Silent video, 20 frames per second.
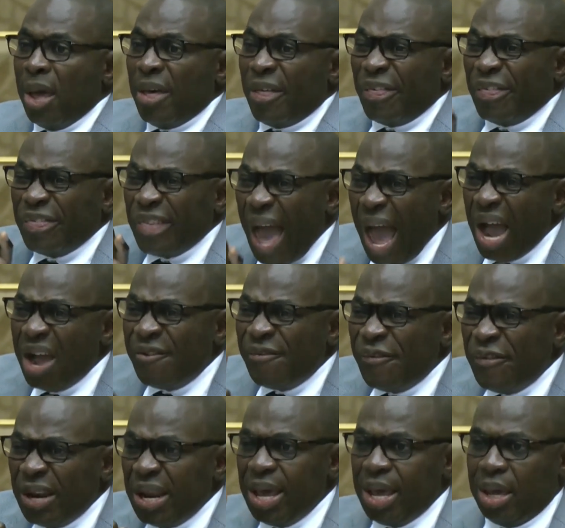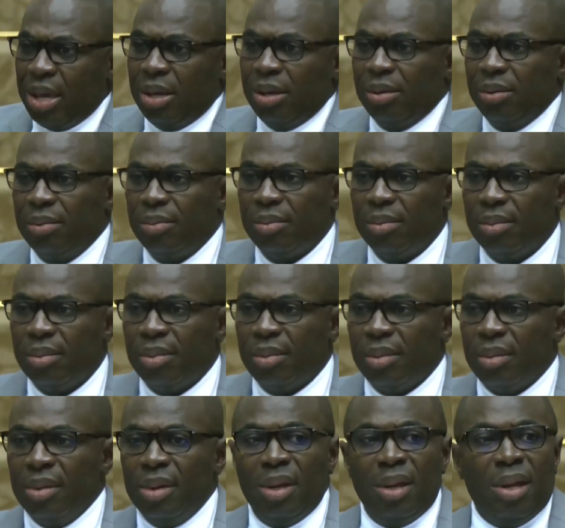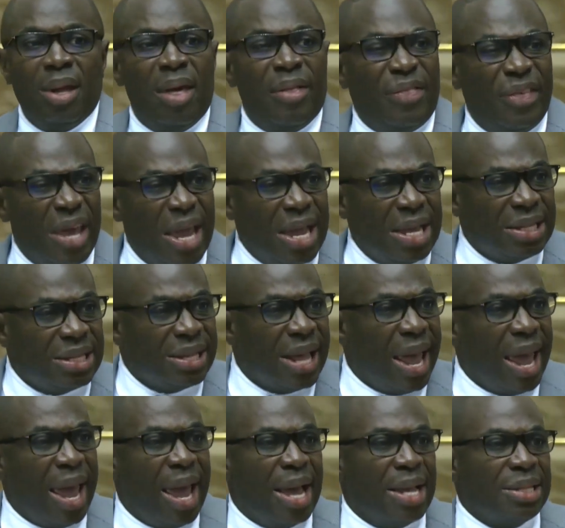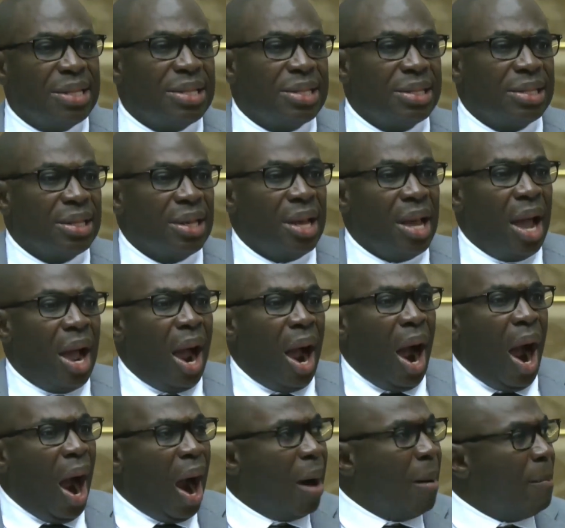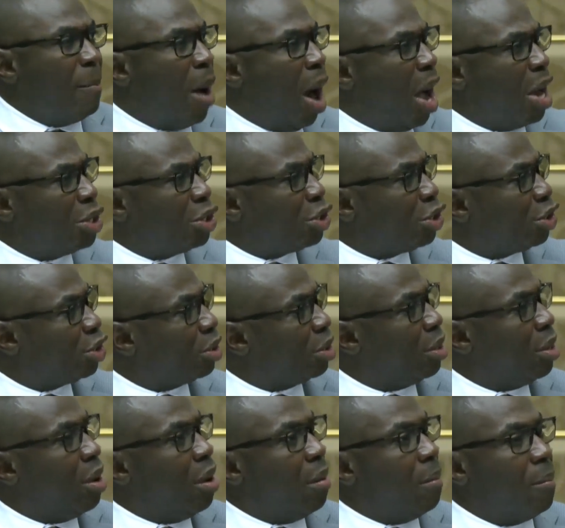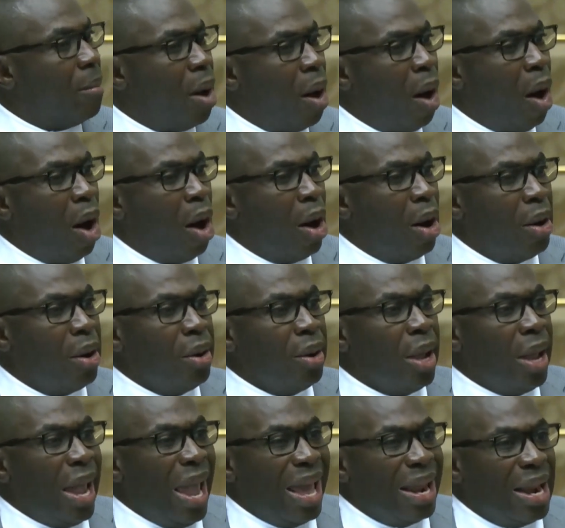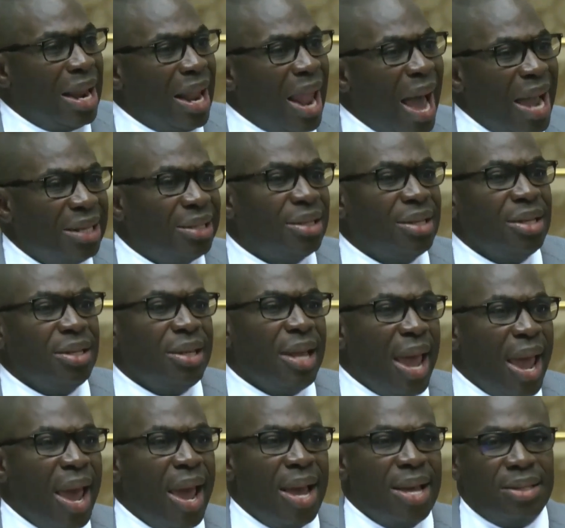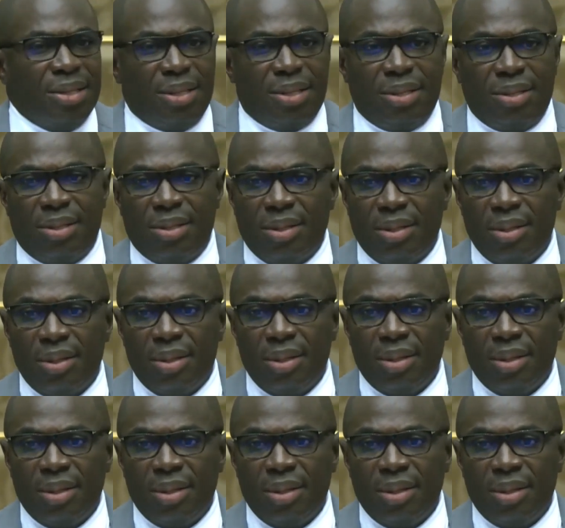Thankfully, these days are much more enlightened days.